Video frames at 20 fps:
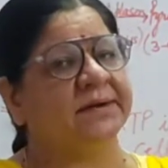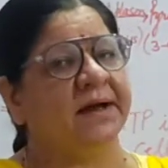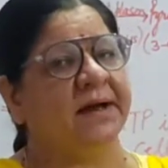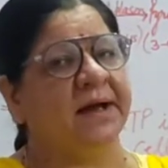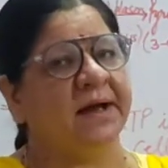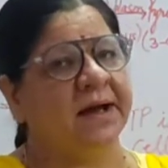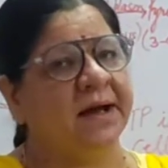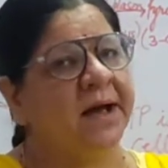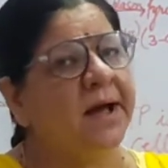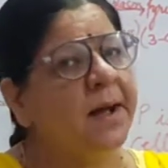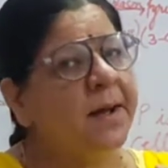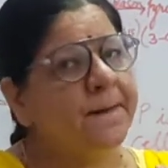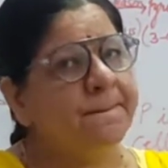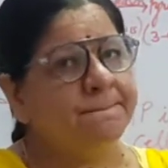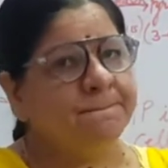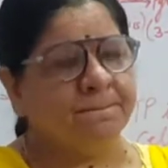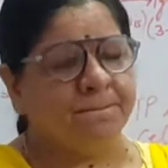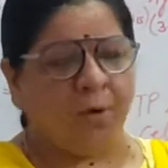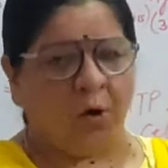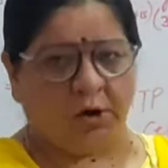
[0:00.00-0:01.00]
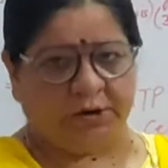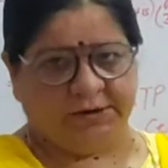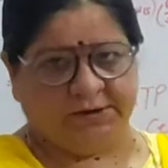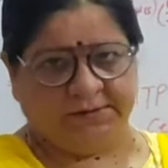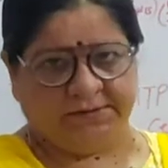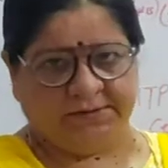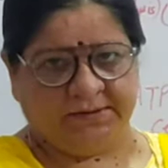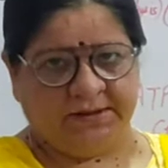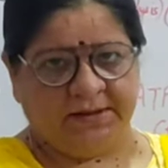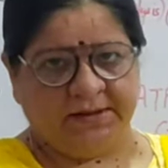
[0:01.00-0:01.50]
our body
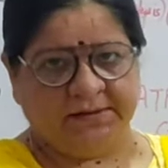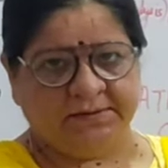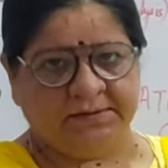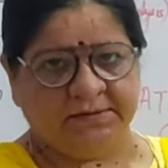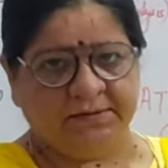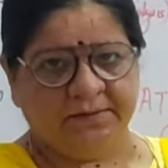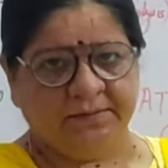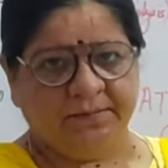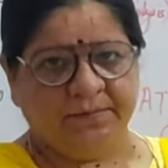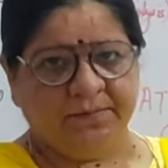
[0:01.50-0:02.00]
cells.